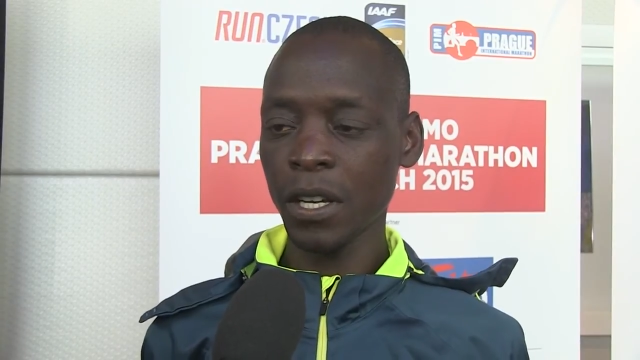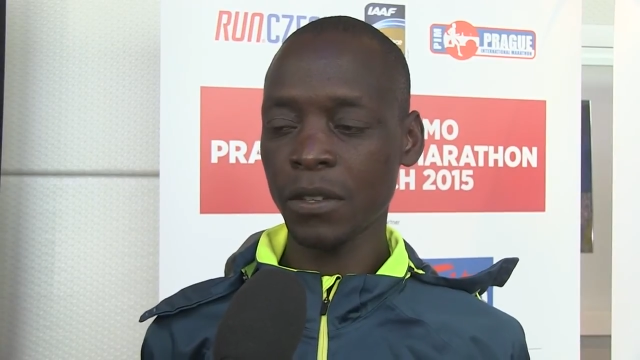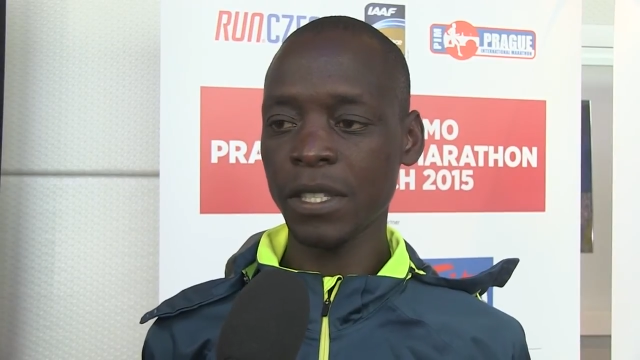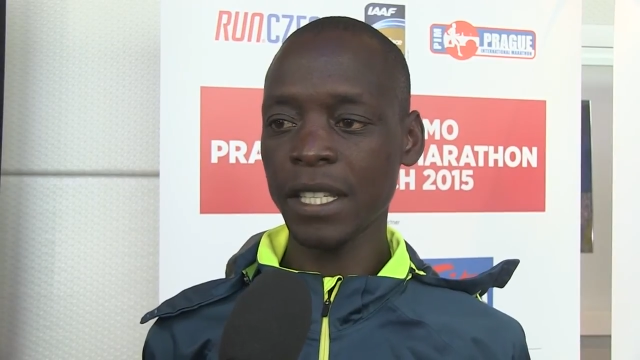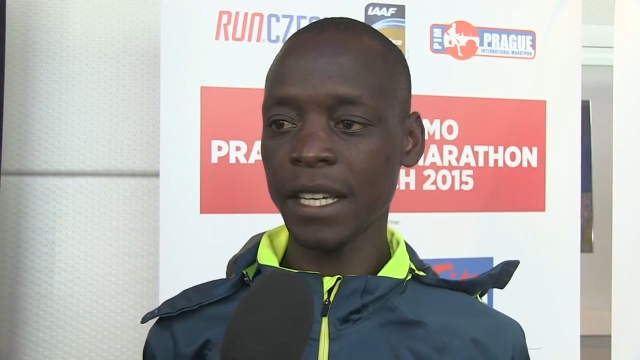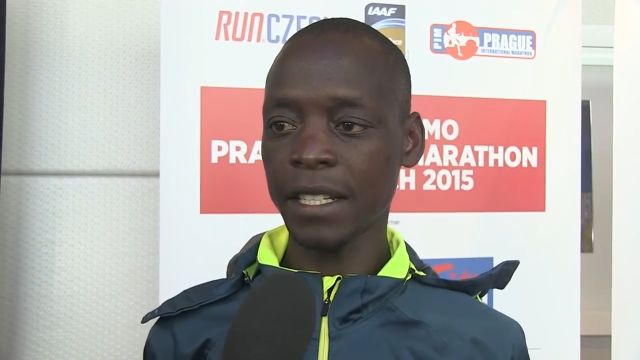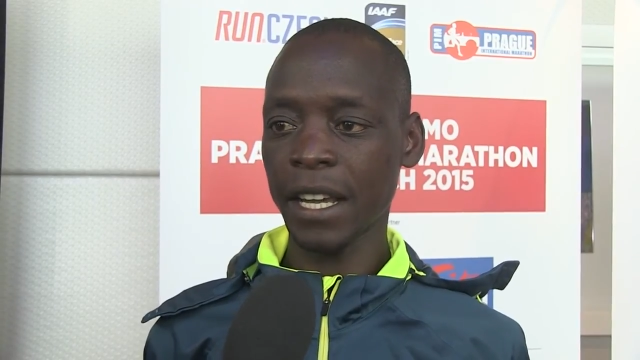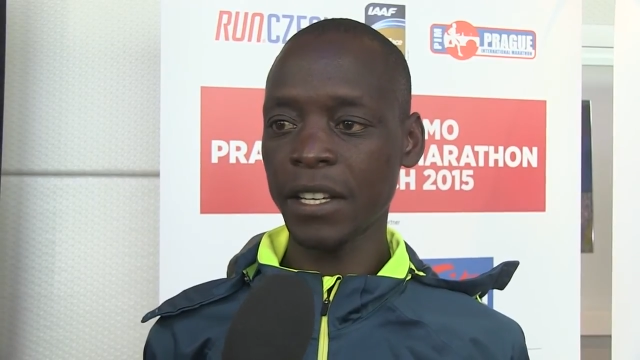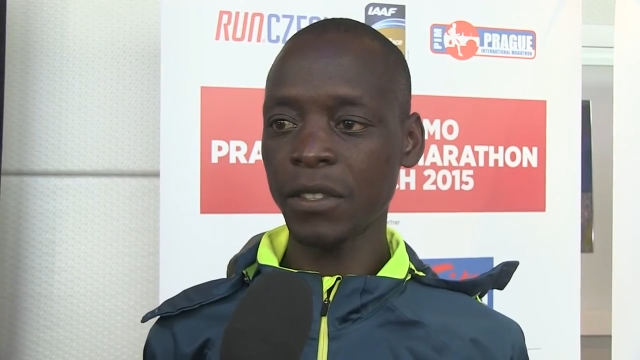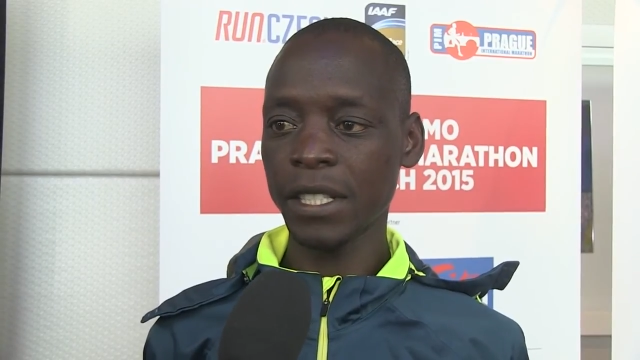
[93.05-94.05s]
to see that
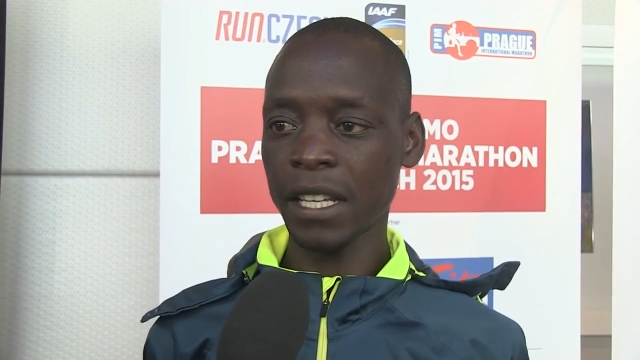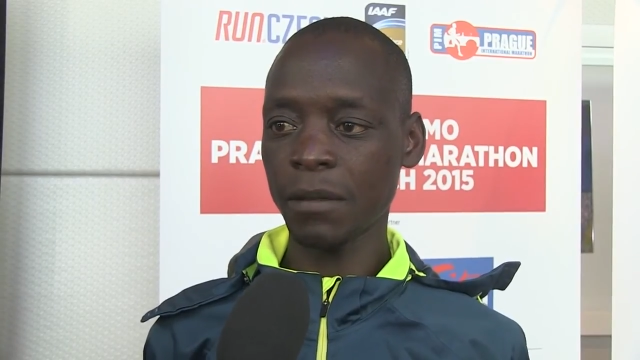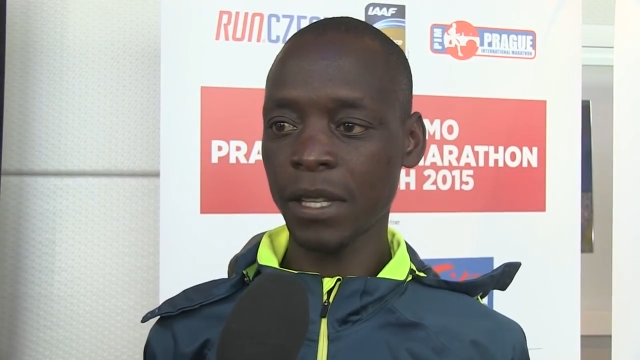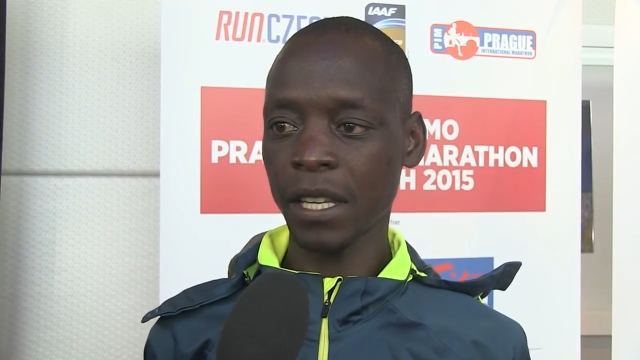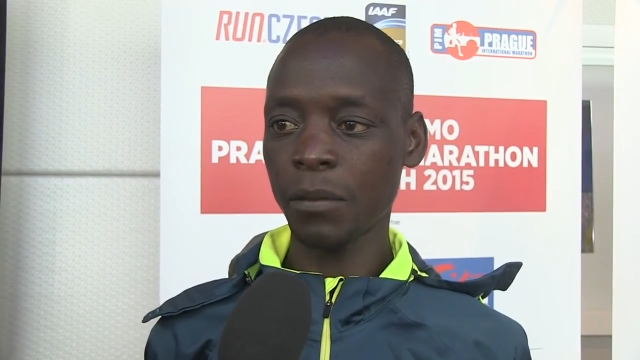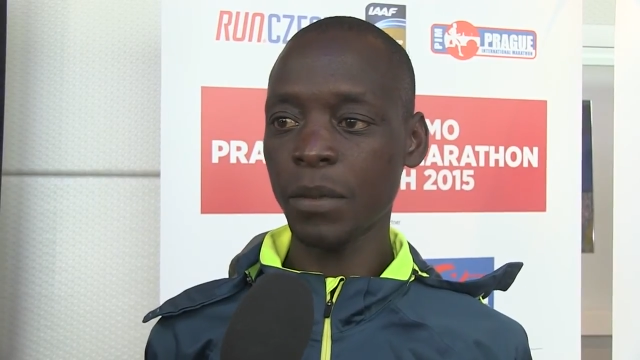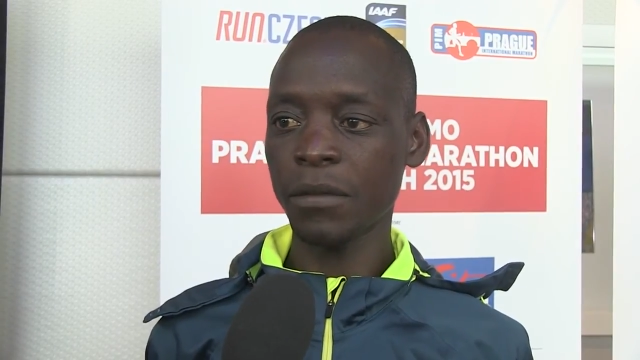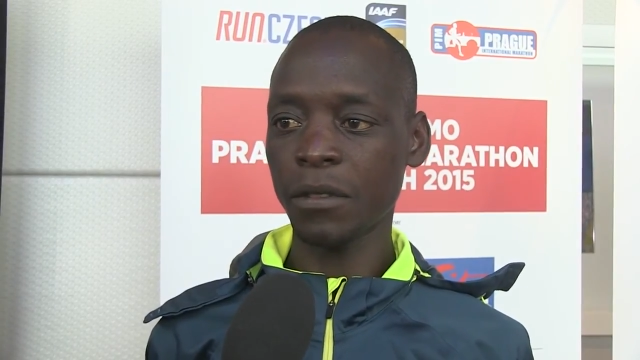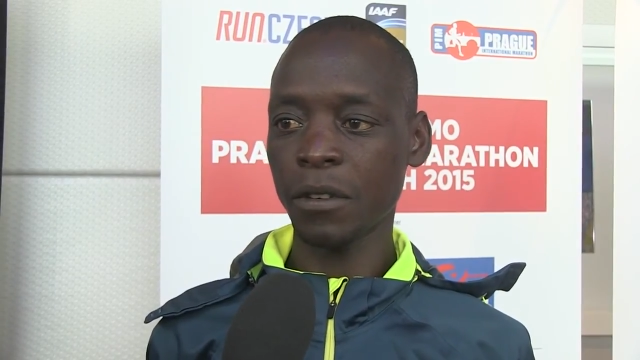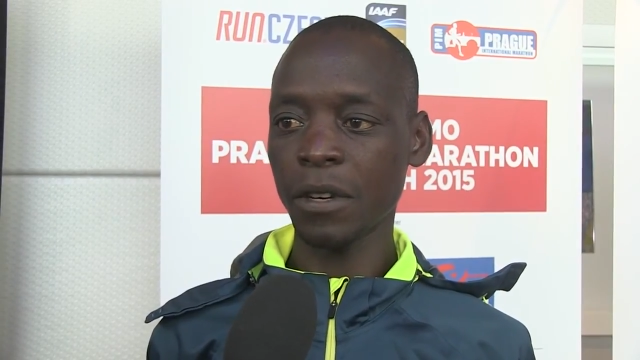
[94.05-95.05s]
I do something
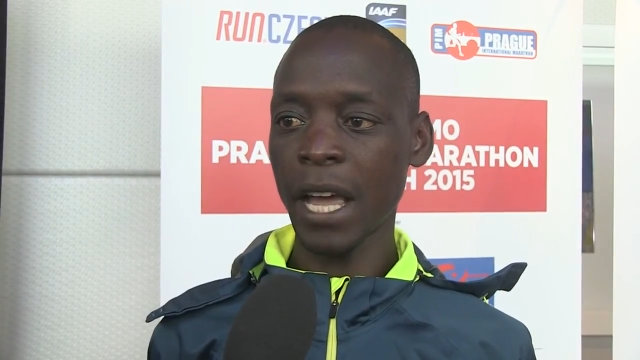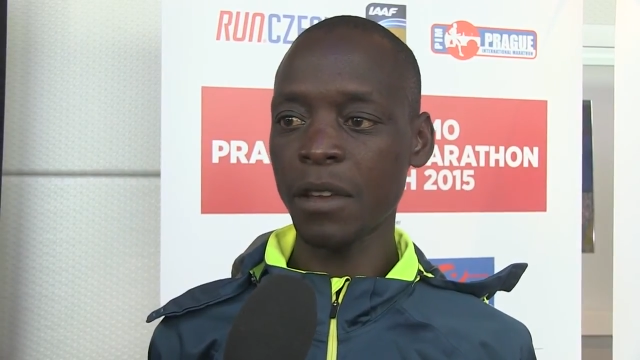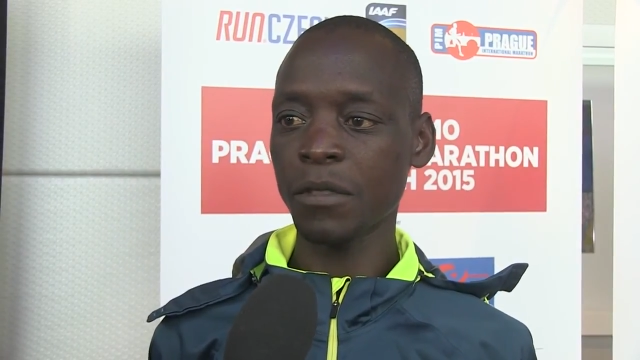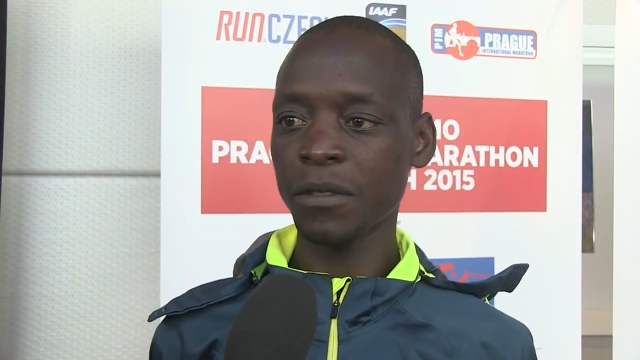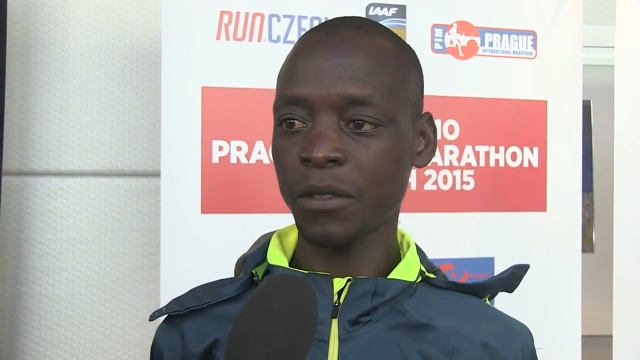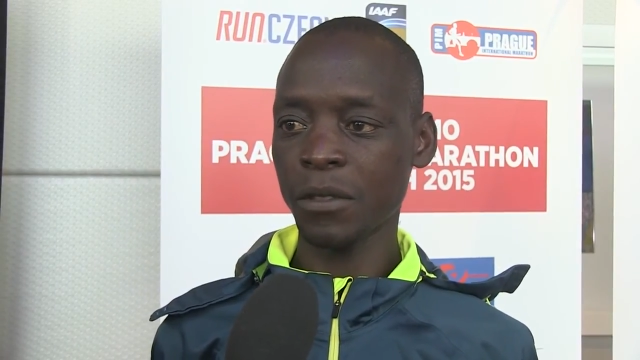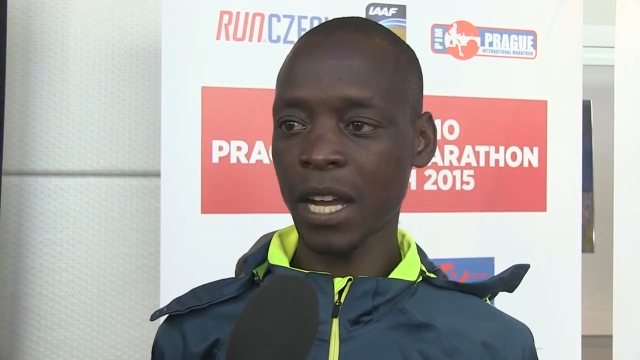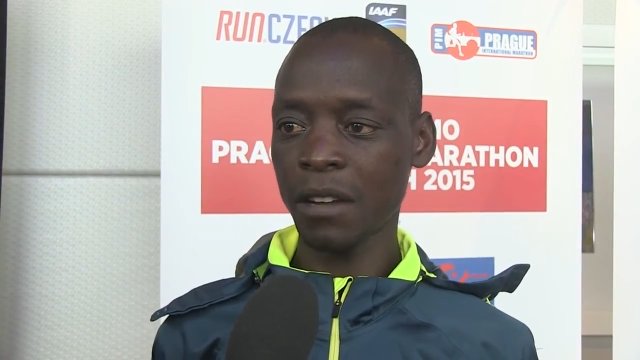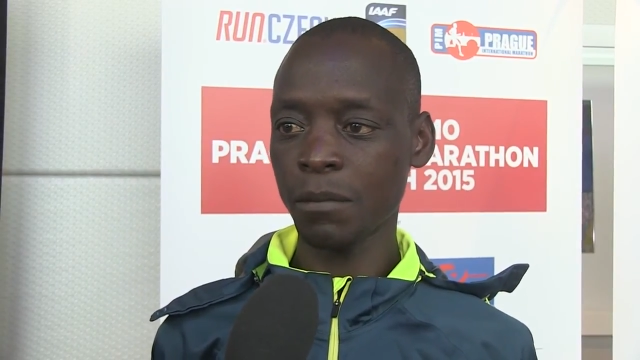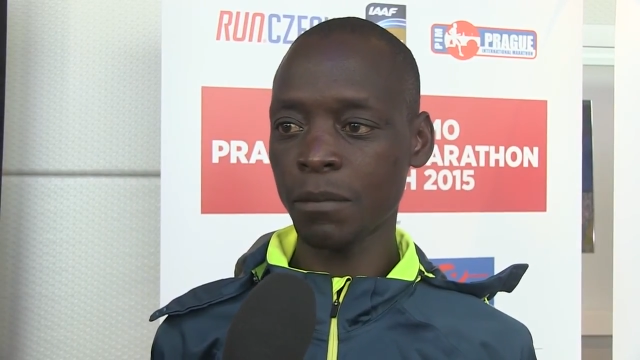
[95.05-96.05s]
before I move to
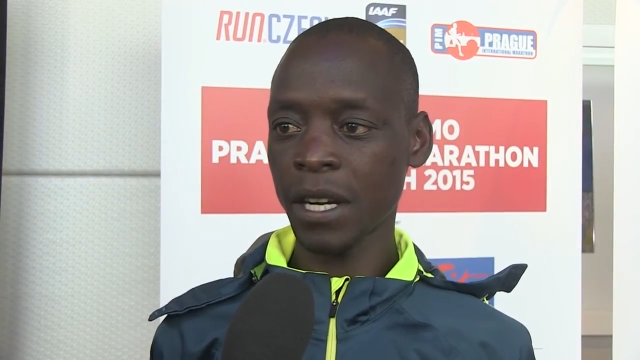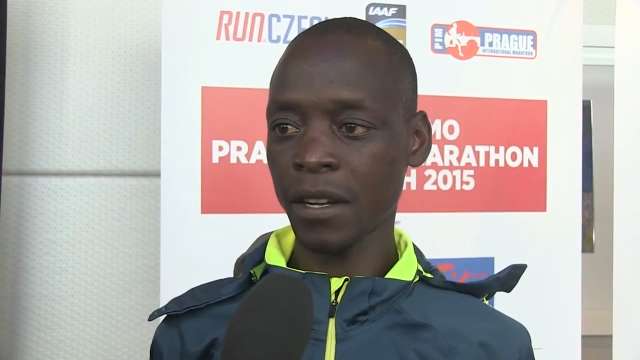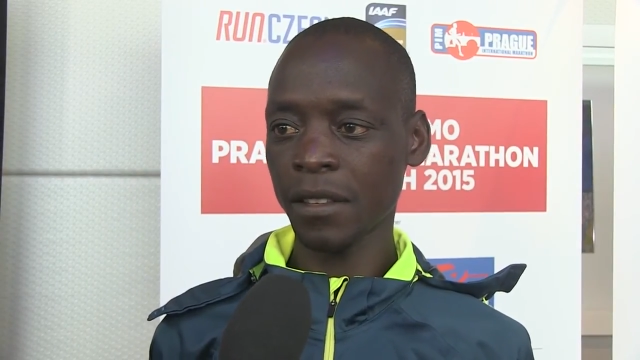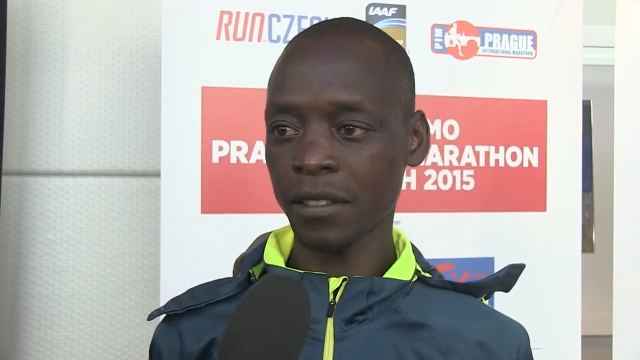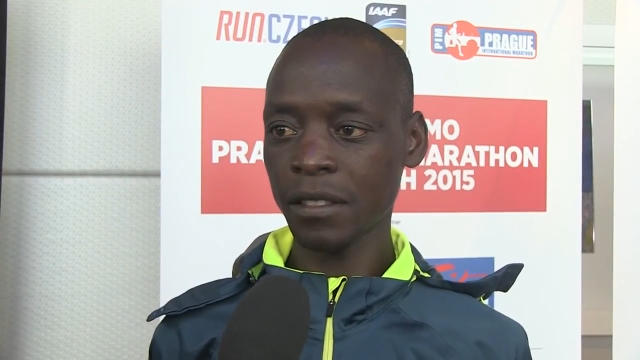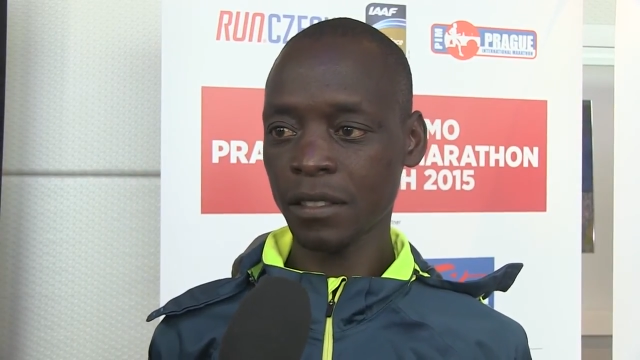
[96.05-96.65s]
marathon.